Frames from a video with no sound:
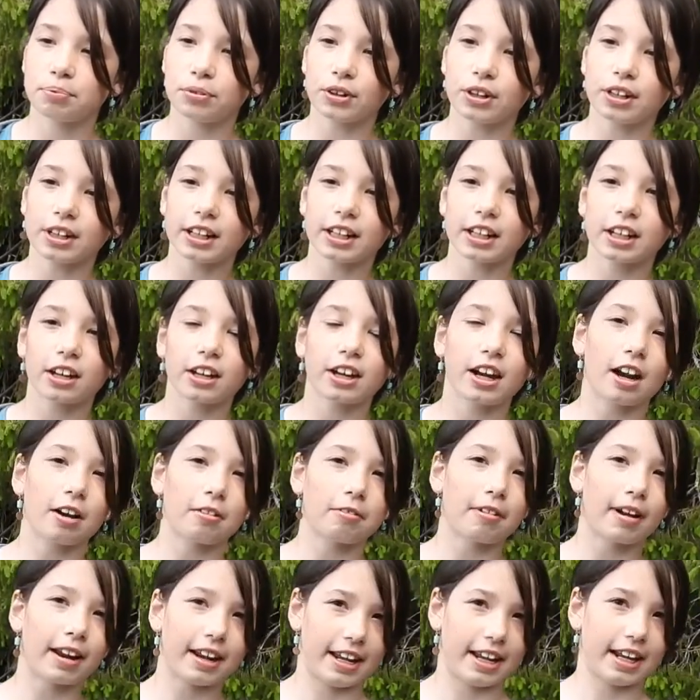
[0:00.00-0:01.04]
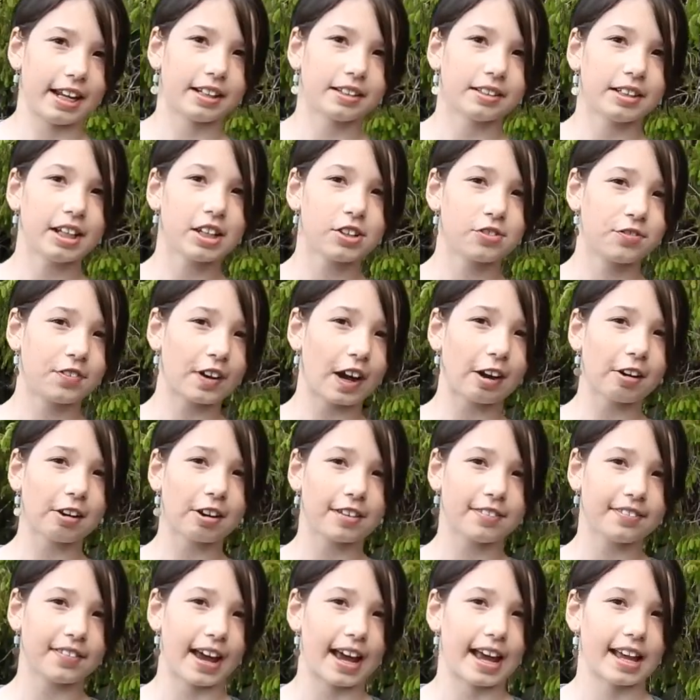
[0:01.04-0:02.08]
pretty good at running. He's
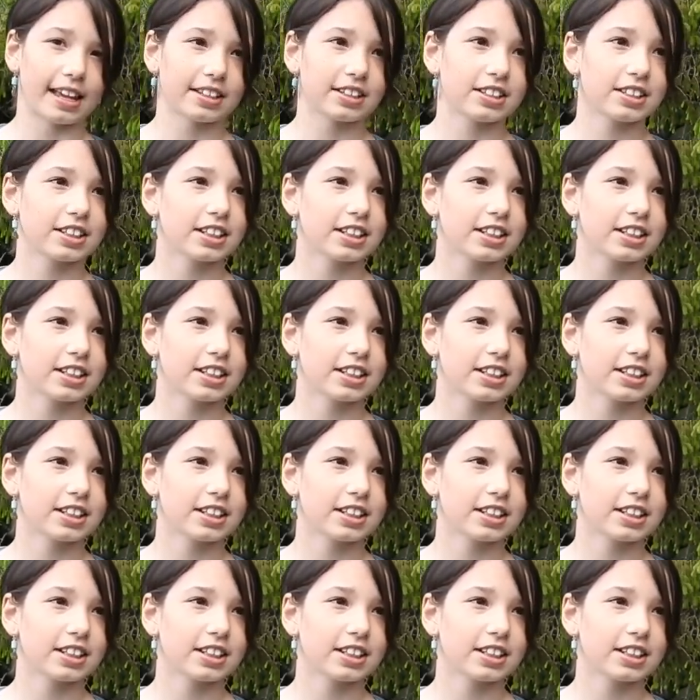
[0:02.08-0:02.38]
very fast.